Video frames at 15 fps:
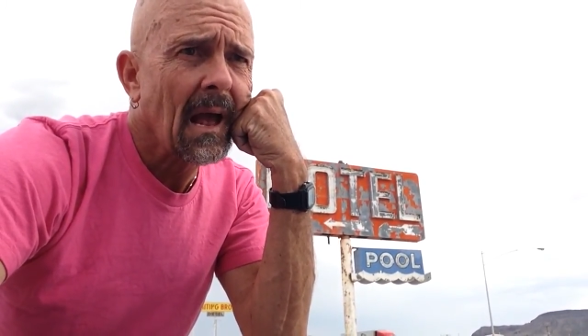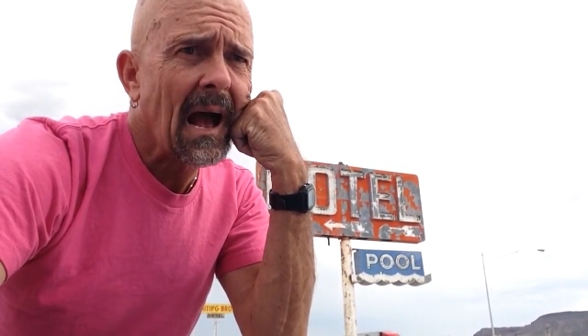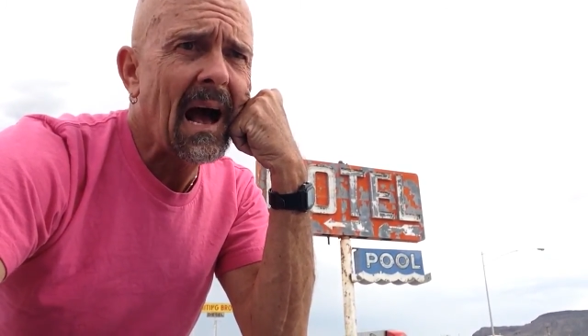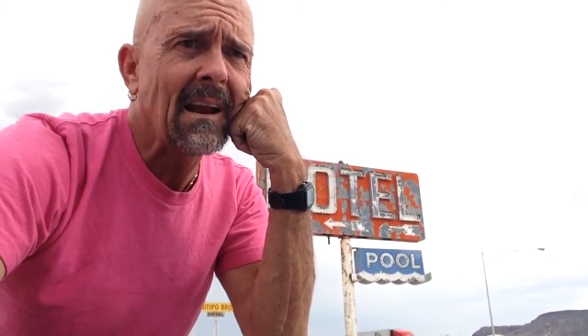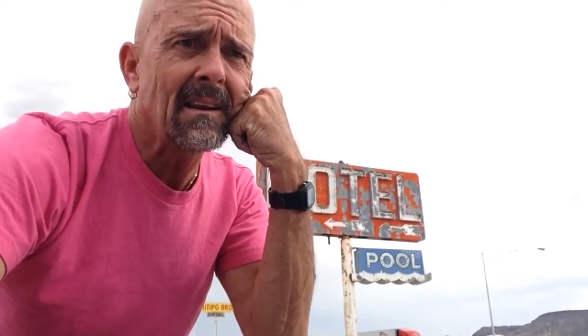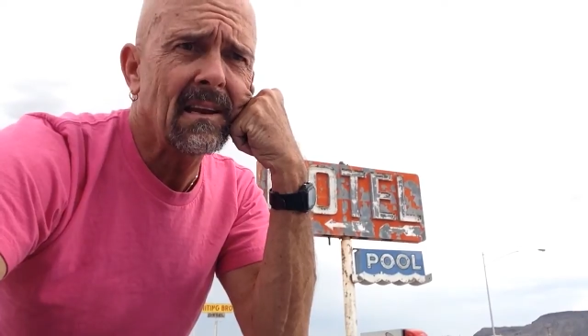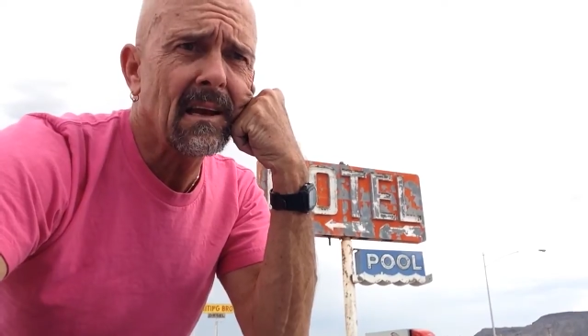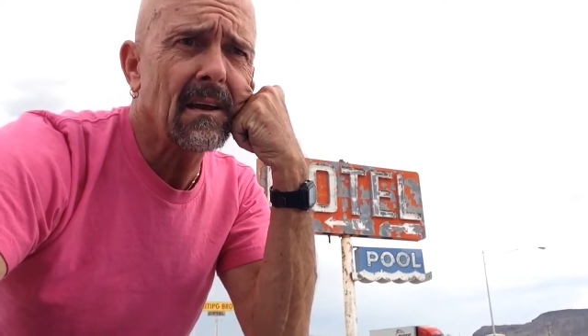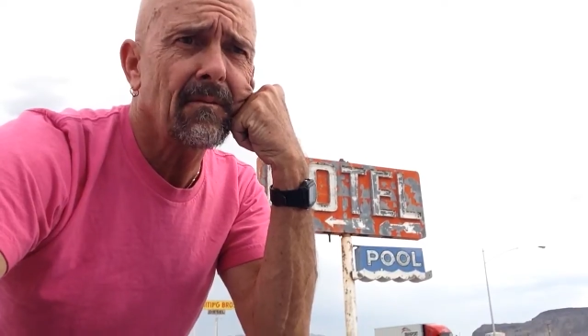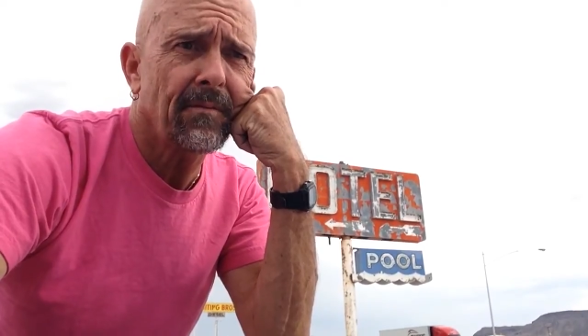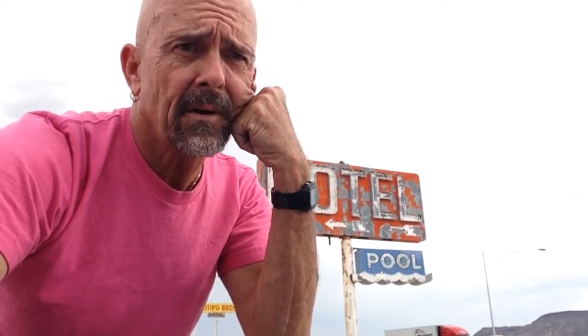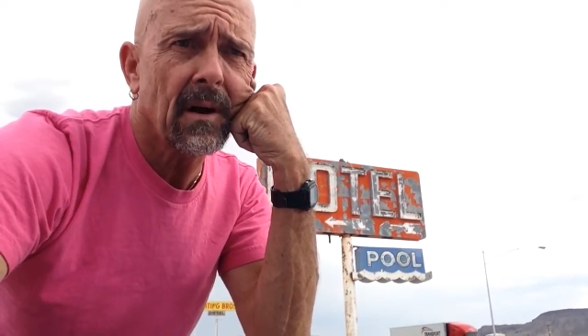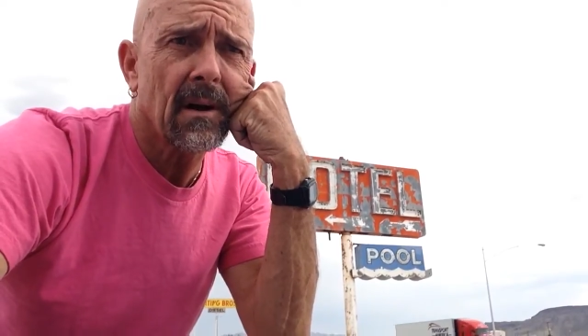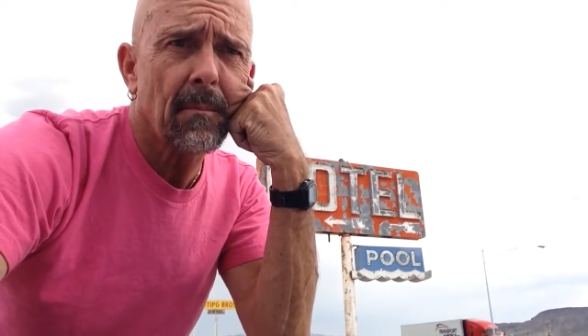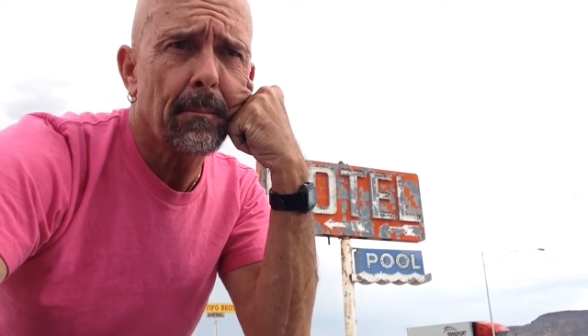I did
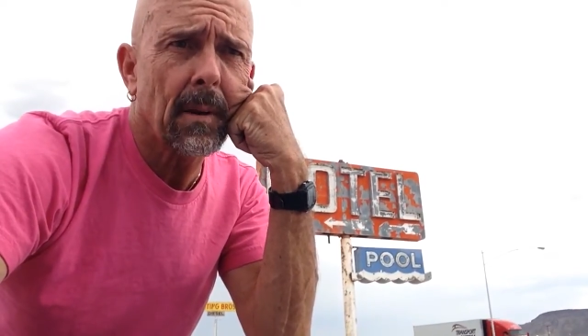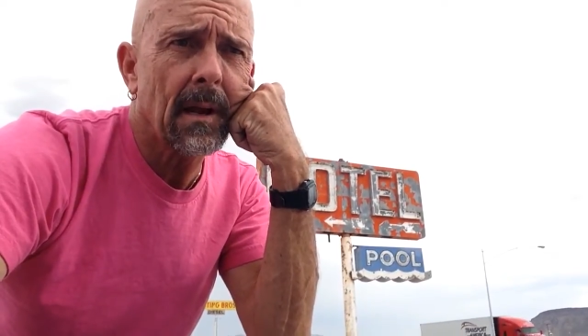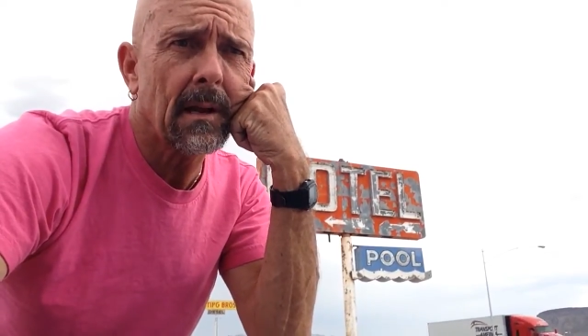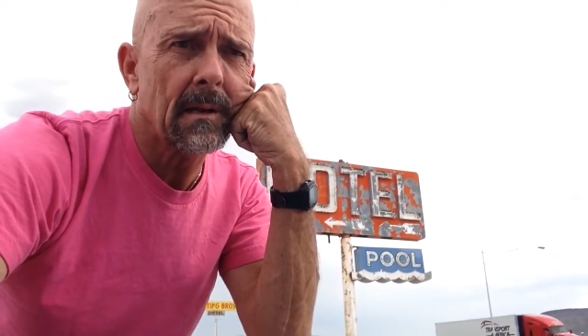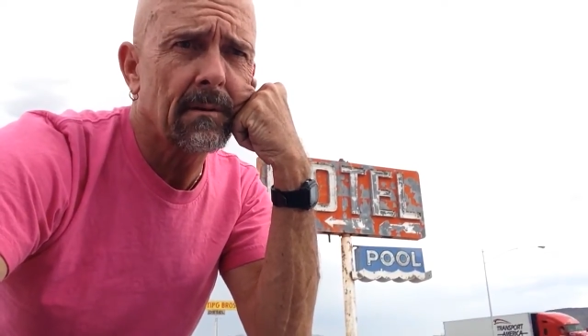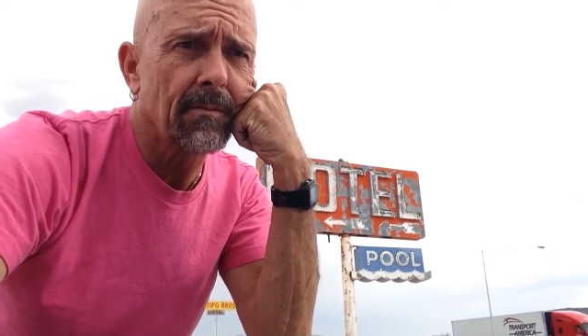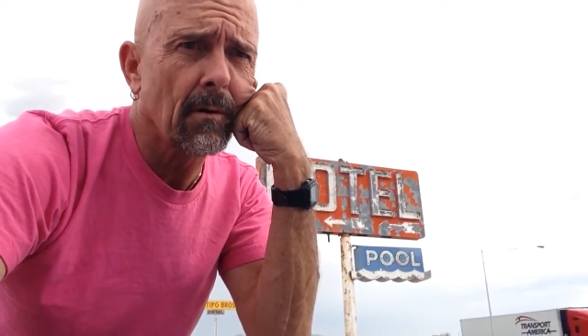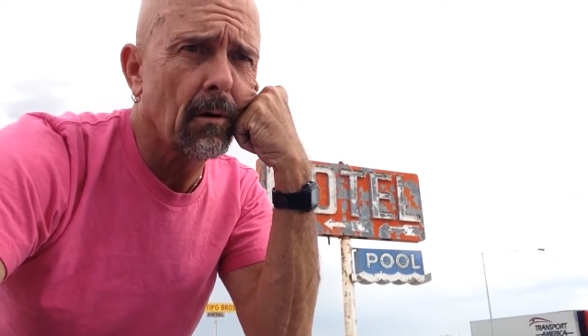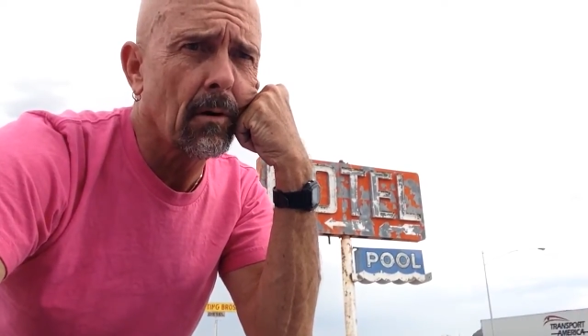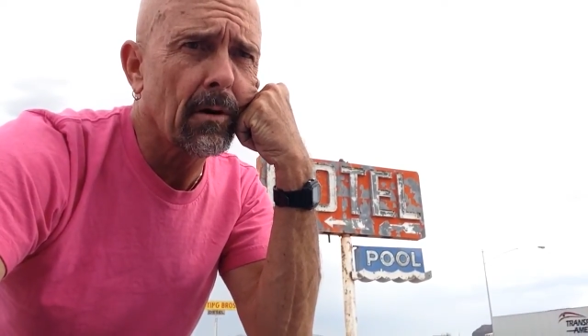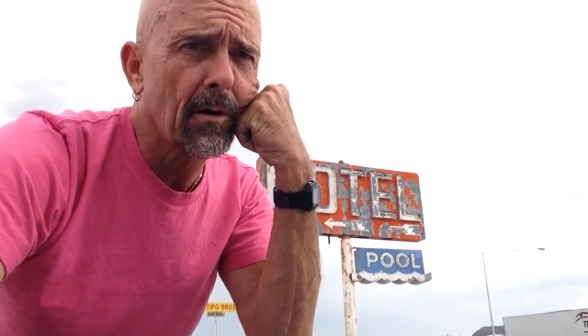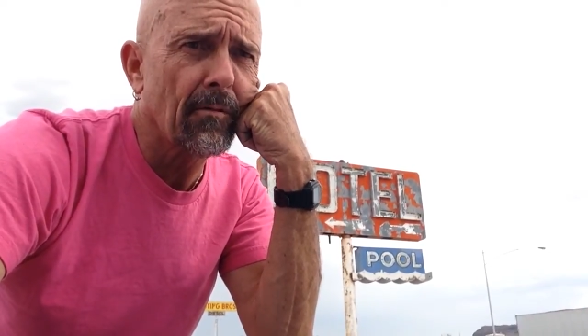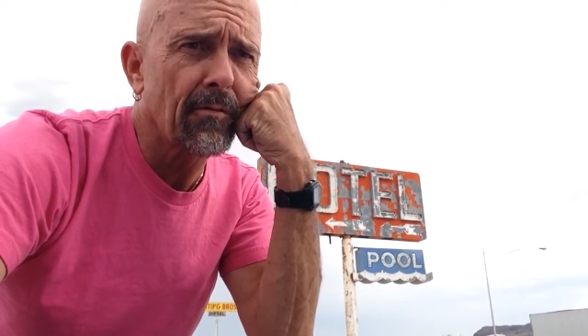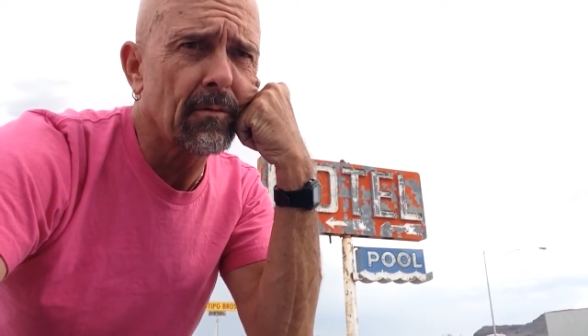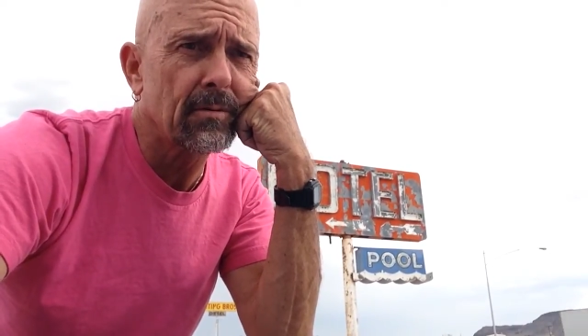fuck a plaintiff
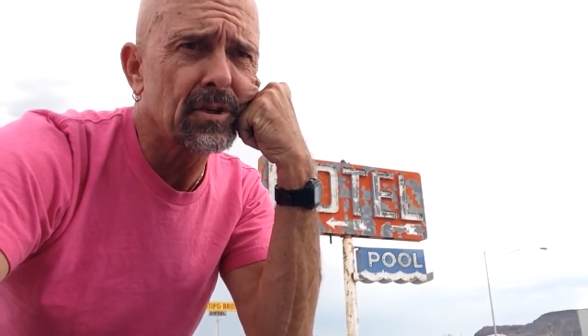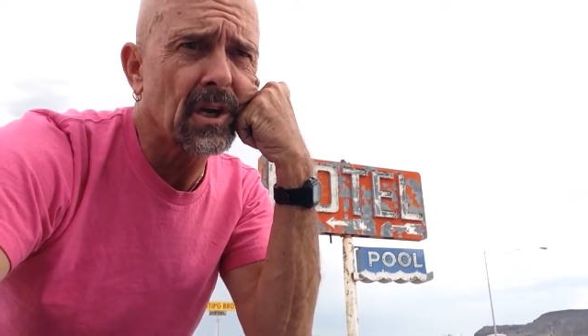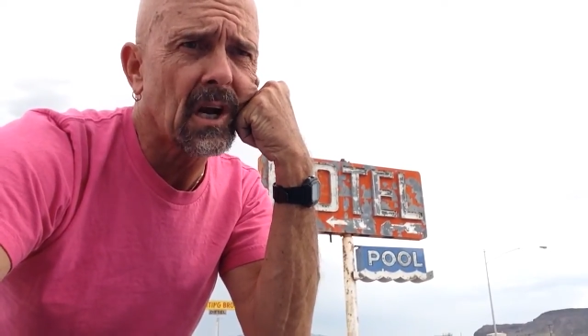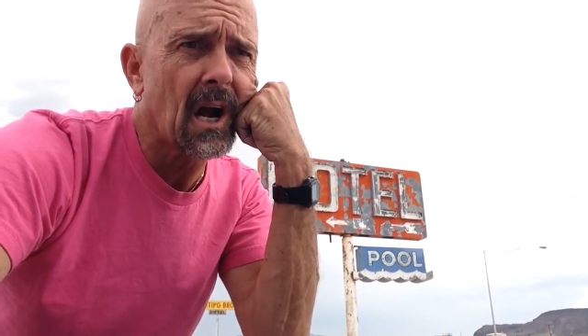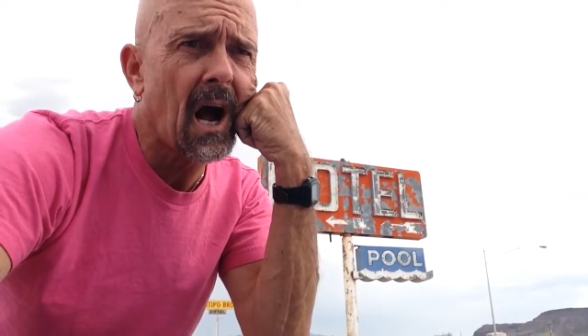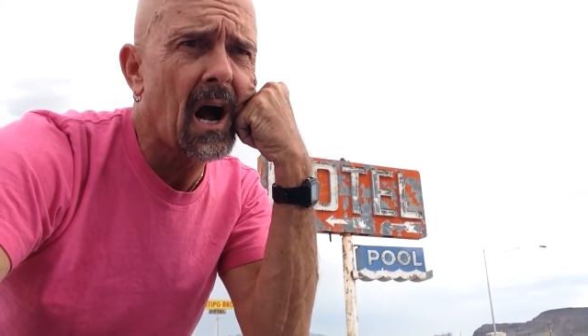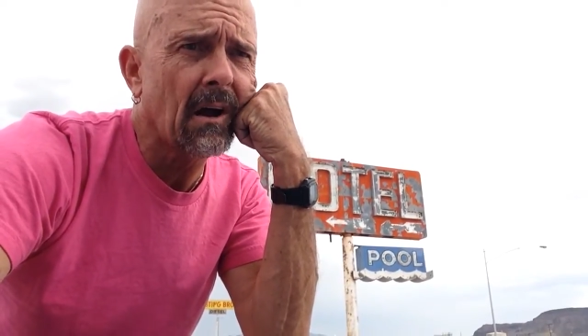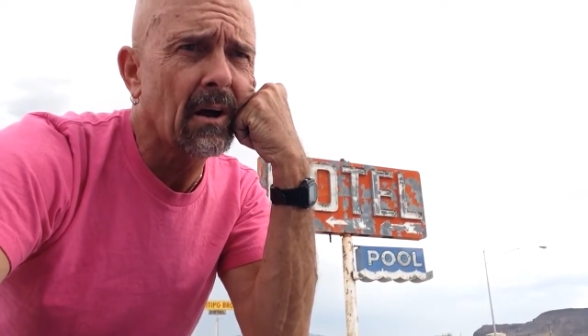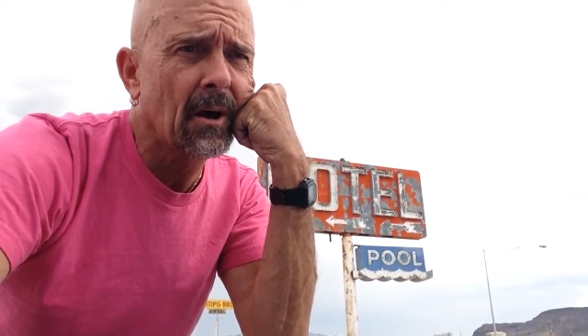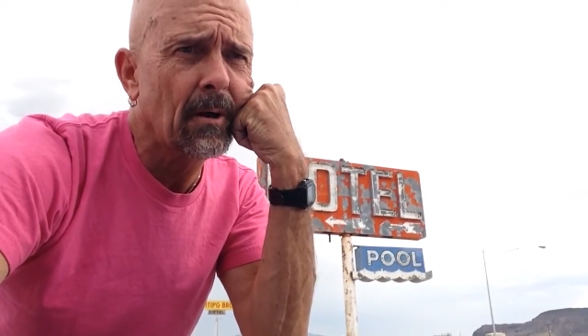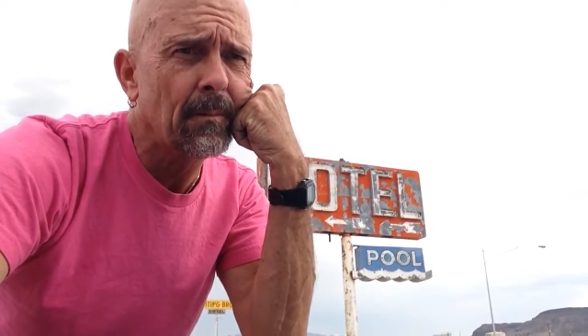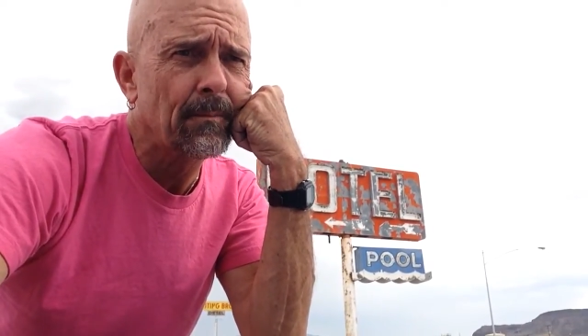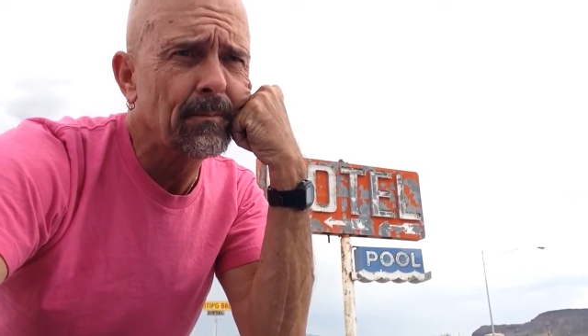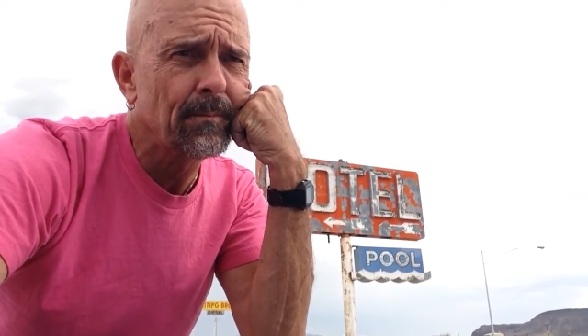lawyer from Chicago.